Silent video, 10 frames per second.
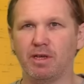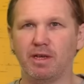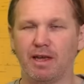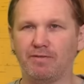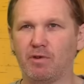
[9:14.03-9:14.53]

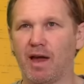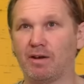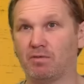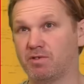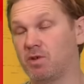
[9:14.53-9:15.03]
if you
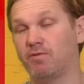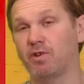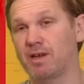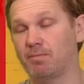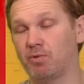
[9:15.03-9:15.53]
had, so for
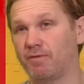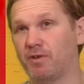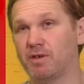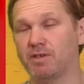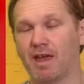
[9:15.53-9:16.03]
example, the
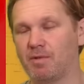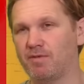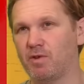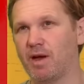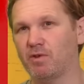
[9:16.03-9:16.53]
first game,
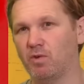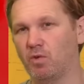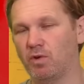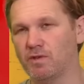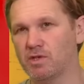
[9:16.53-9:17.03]
if you had
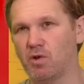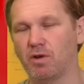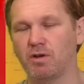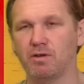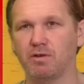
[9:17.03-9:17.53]
all of the
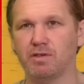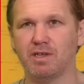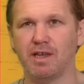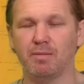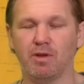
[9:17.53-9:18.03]
Scotland
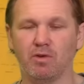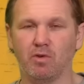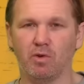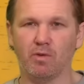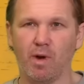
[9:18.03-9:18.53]
team and
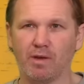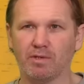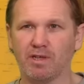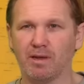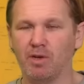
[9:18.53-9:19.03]
all of the Wales
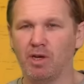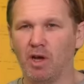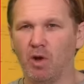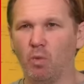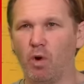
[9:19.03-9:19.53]
team,
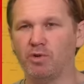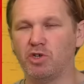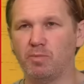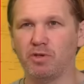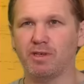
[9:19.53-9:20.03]
what would
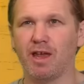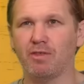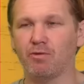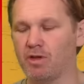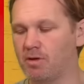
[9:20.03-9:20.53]
you put
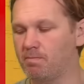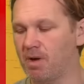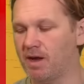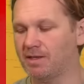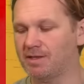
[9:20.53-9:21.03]
together in a
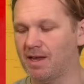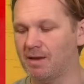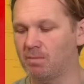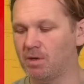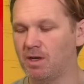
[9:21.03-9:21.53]
combined team?